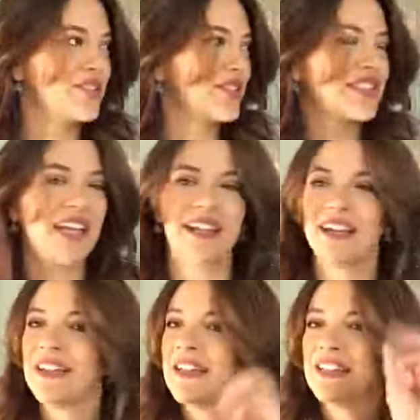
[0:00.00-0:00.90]
you can take
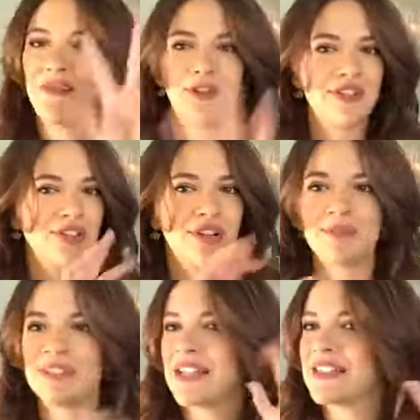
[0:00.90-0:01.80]
different
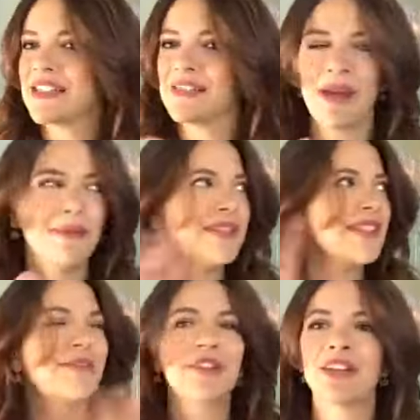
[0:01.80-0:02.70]
circumstances. Maybe
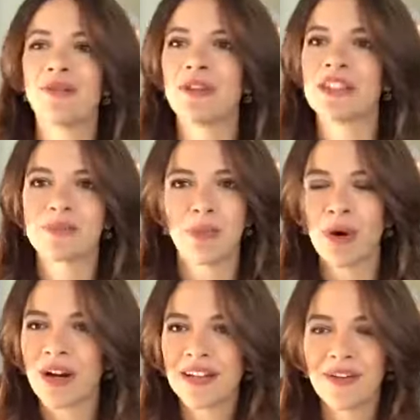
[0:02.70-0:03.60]
it's even a different
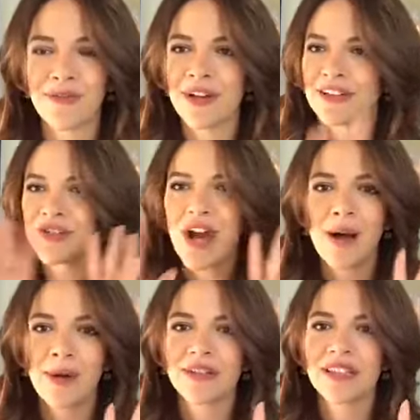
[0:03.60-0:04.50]
sport, a different
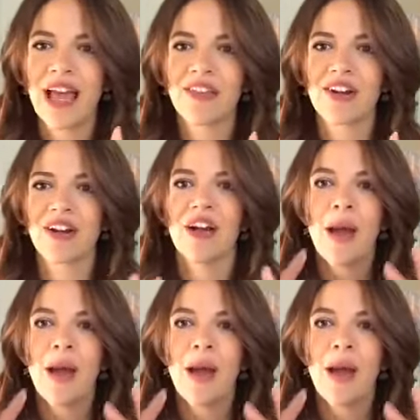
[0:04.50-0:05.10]
job altogether.